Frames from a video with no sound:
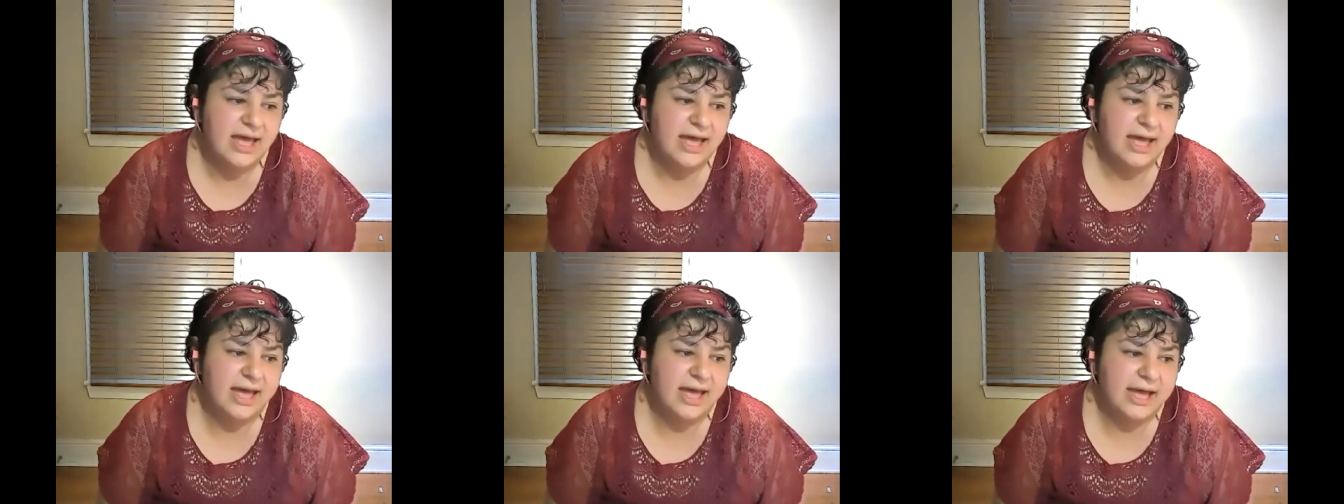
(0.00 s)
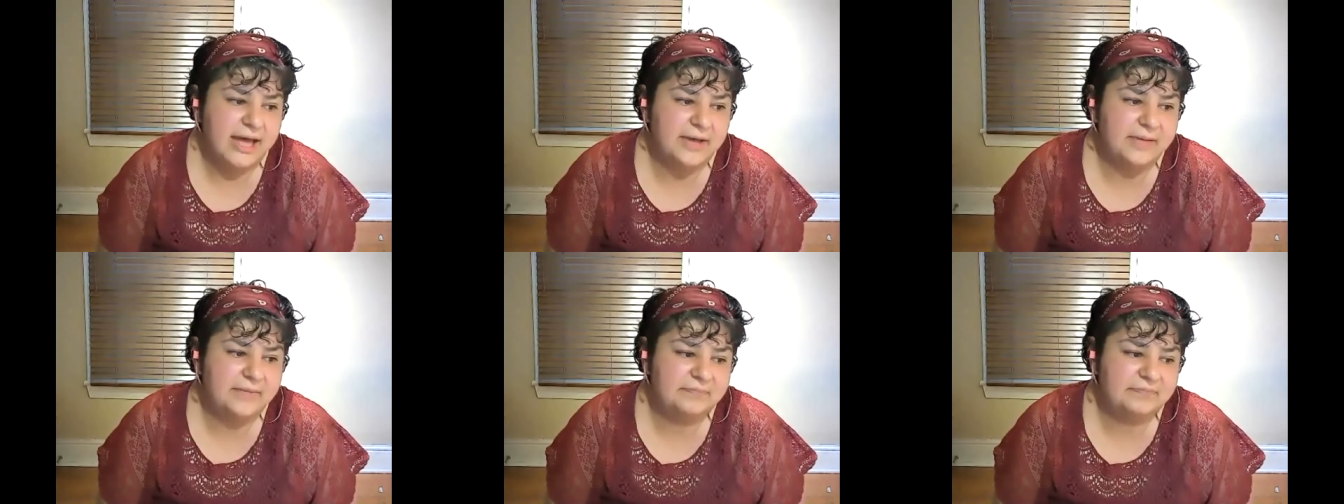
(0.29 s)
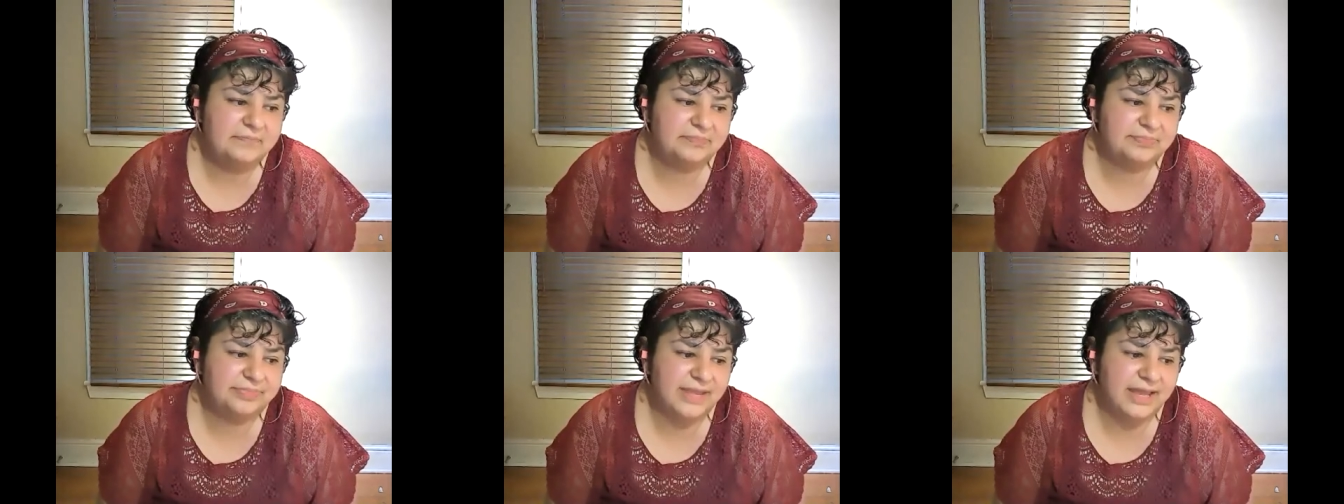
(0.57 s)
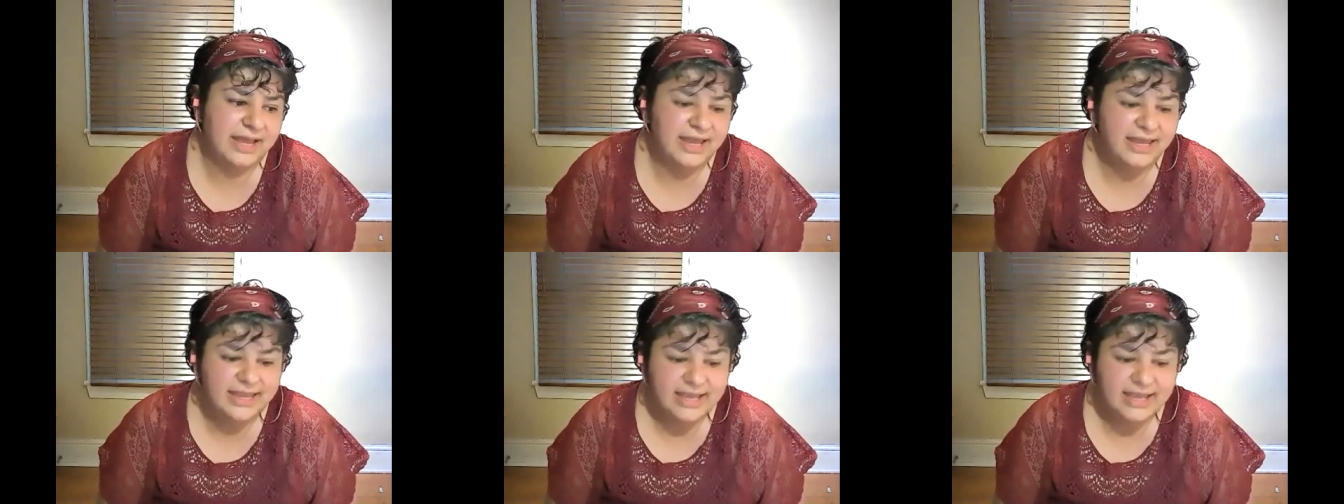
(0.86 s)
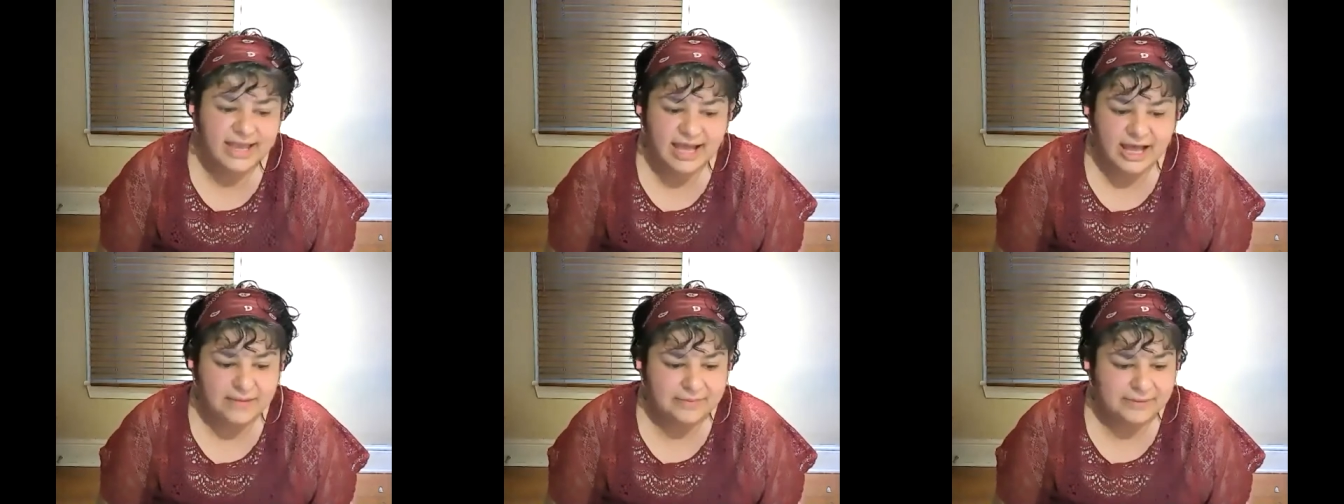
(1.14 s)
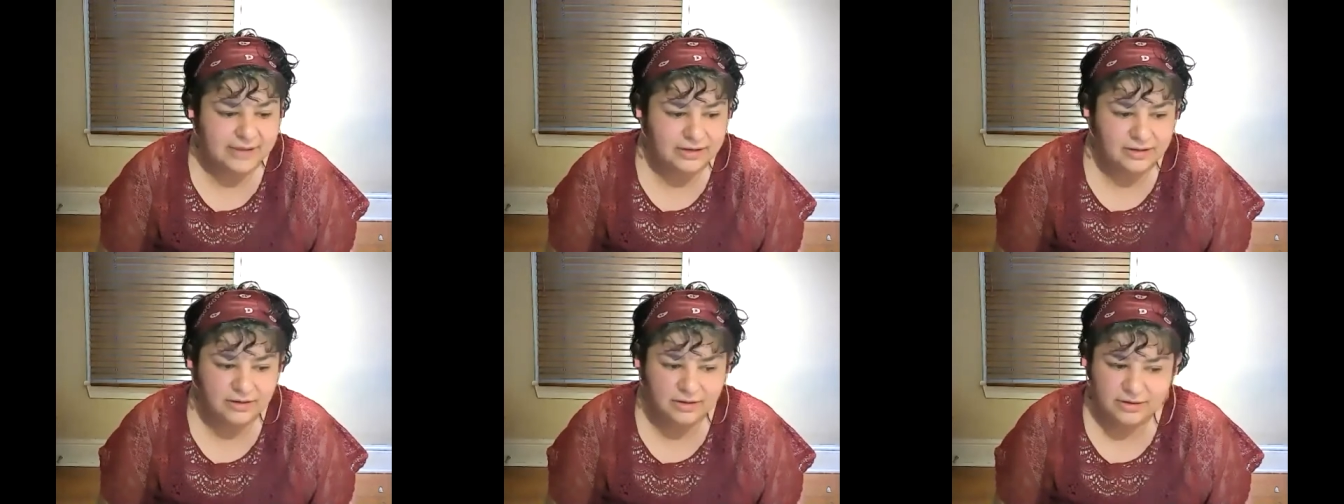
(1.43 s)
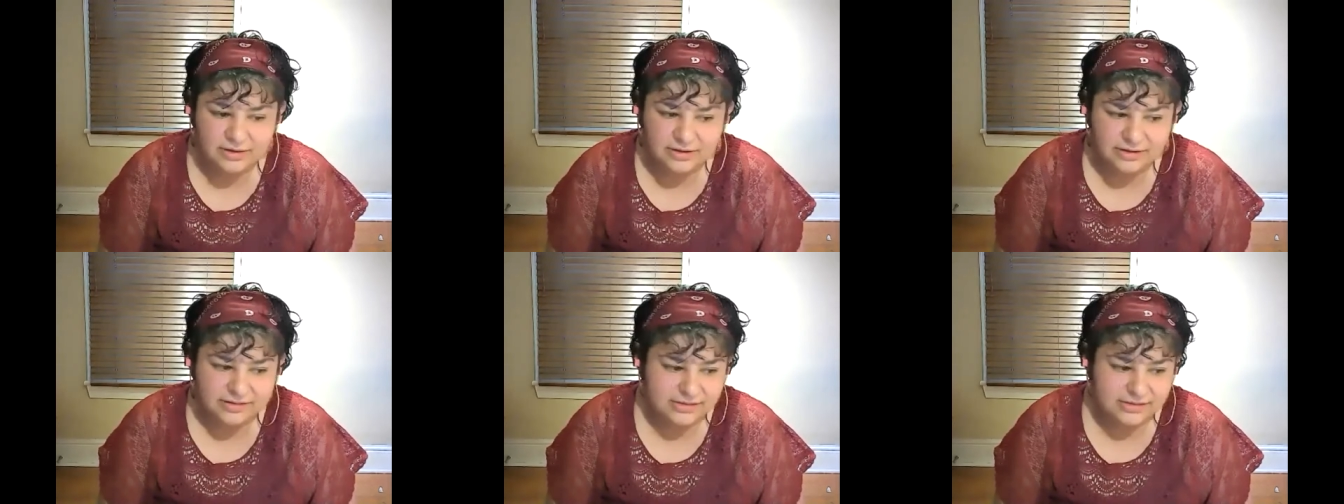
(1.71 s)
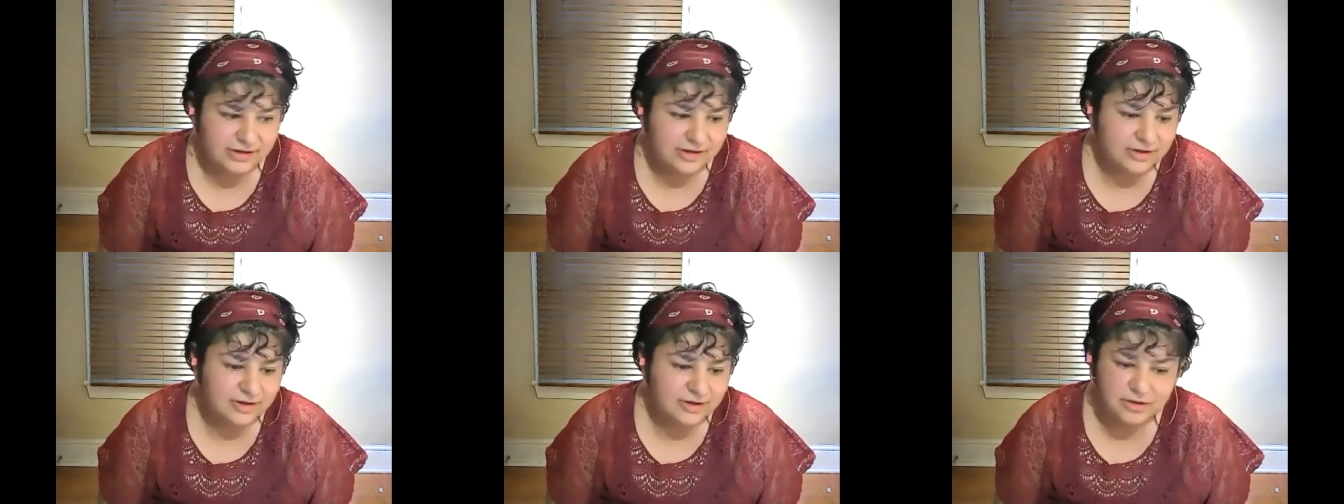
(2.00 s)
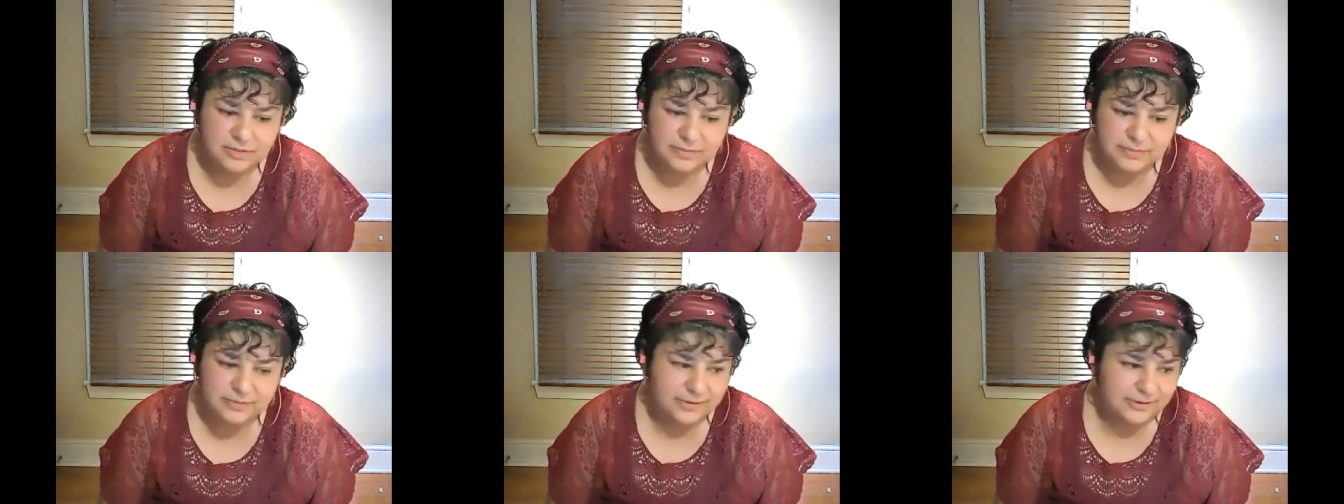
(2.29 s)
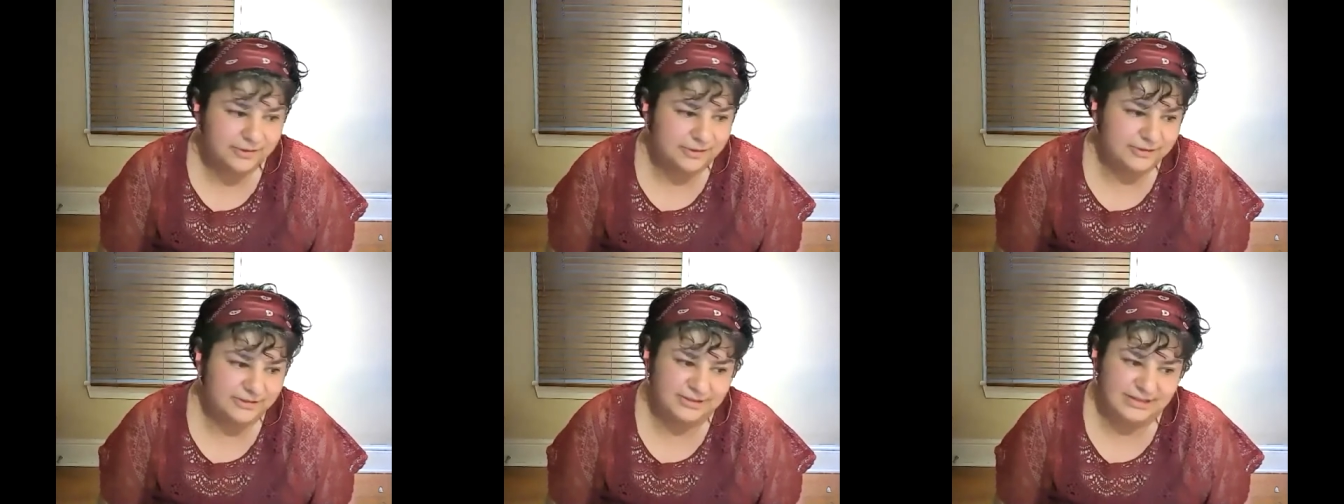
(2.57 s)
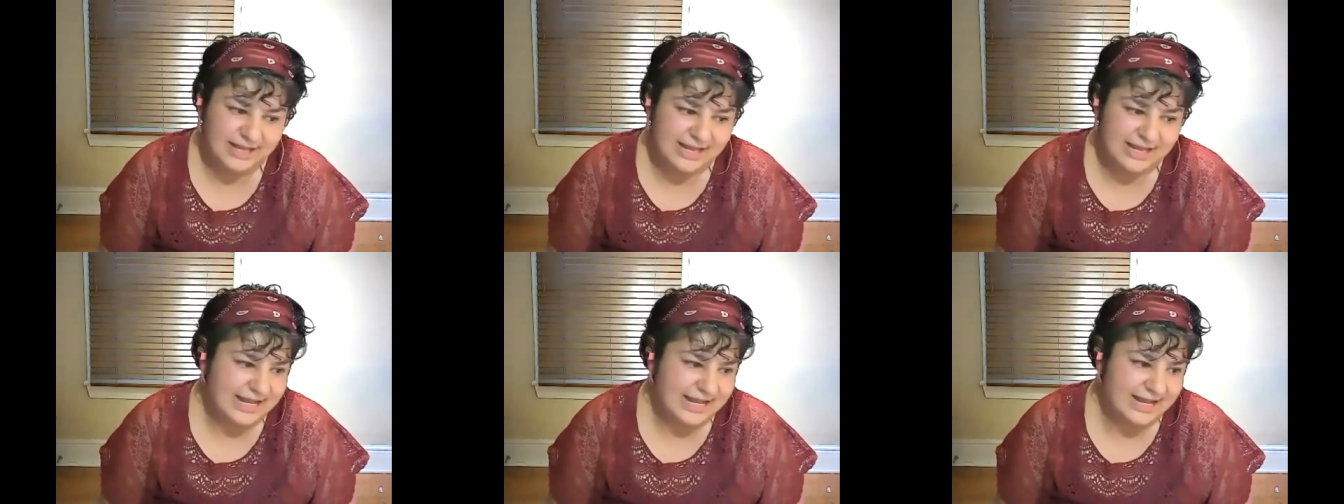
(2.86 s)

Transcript: I have another couple